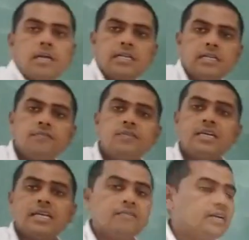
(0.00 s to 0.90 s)
If the
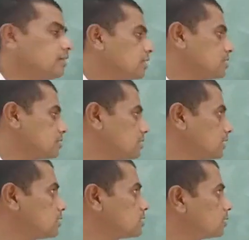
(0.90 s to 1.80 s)
derivative exists,
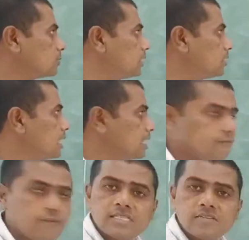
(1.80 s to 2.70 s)
that is nothing but
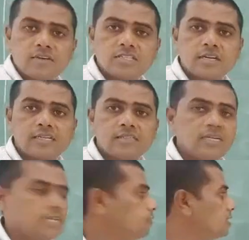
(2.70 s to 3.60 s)
if y is a function,
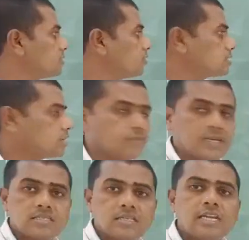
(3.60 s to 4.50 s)
right? If y is a function of
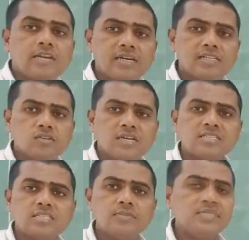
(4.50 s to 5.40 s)
x, derivative should
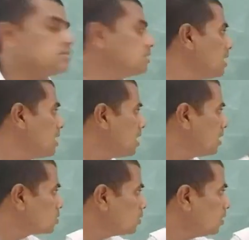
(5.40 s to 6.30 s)
exist means
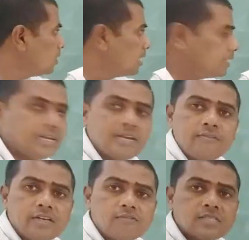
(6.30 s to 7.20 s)
so
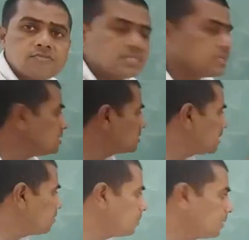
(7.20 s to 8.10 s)
derivative of this function is
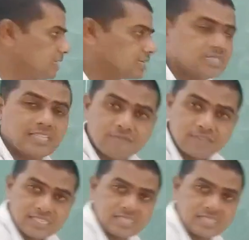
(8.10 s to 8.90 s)
dy by dx. If